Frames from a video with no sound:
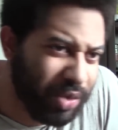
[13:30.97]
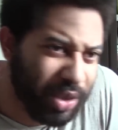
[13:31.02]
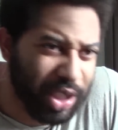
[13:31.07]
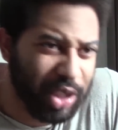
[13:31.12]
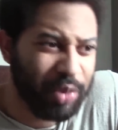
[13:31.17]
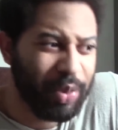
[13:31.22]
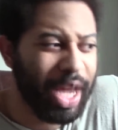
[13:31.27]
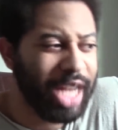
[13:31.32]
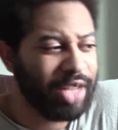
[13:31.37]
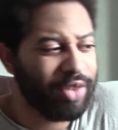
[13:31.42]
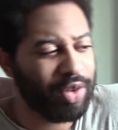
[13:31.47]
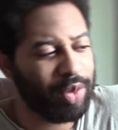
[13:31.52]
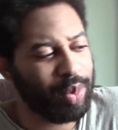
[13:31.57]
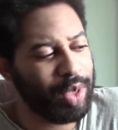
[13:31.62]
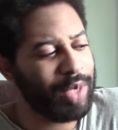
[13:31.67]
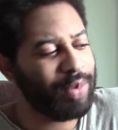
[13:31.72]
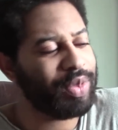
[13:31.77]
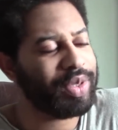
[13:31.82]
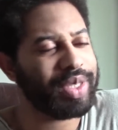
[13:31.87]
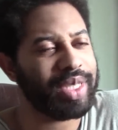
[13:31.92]
respect for
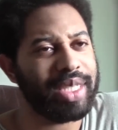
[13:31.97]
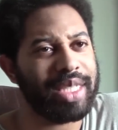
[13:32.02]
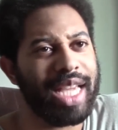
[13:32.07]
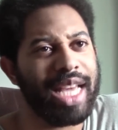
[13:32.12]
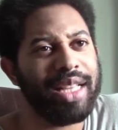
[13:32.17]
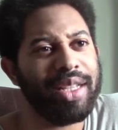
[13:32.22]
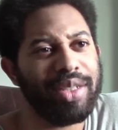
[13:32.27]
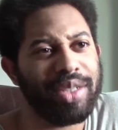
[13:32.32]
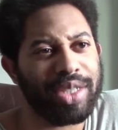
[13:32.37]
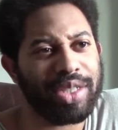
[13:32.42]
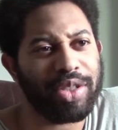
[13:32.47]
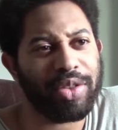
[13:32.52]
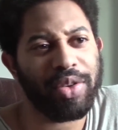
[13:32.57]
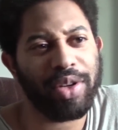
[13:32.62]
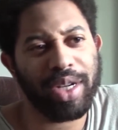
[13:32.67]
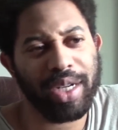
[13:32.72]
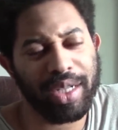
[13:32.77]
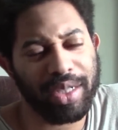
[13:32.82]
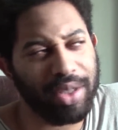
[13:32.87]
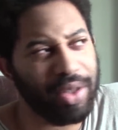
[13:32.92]
people's intelligence or
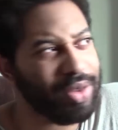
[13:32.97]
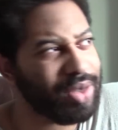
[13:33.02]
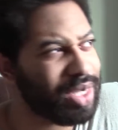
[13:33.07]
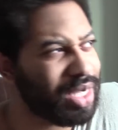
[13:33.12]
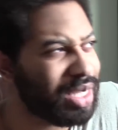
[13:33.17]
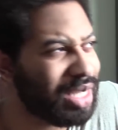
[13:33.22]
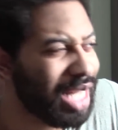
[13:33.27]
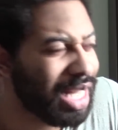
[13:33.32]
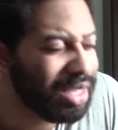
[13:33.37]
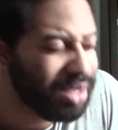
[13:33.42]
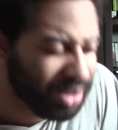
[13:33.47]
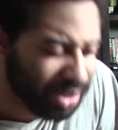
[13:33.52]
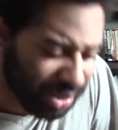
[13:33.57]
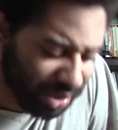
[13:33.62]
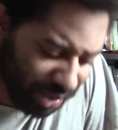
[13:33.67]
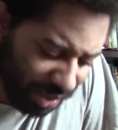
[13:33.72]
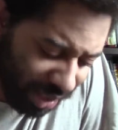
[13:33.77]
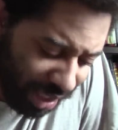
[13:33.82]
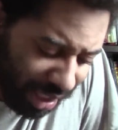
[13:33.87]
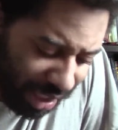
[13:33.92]
an adult's
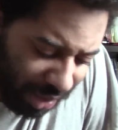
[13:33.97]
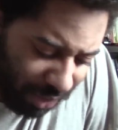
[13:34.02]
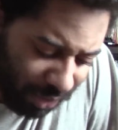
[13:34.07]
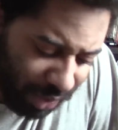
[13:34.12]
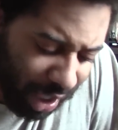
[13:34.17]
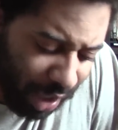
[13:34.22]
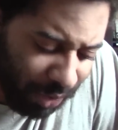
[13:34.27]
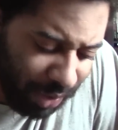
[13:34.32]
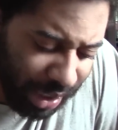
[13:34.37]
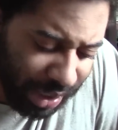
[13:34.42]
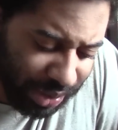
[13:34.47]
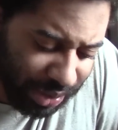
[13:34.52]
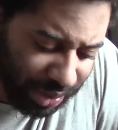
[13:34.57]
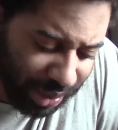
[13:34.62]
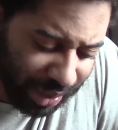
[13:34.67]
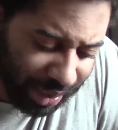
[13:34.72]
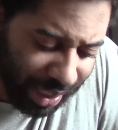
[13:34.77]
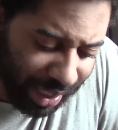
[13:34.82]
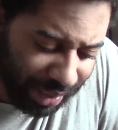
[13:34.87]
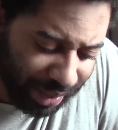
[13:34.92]
intelligence when I read
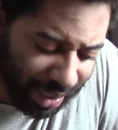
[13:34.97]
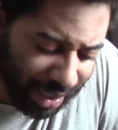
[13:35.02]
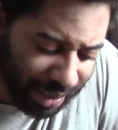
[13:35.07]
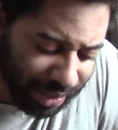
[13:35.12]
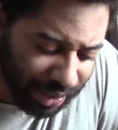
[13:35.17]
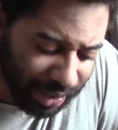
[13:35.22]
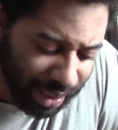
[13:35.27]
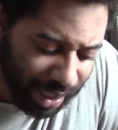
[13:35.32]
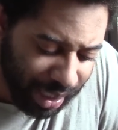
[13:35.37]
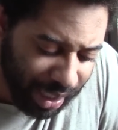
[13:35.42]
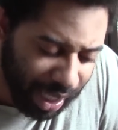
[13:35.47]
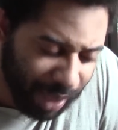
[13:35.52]
shit like this.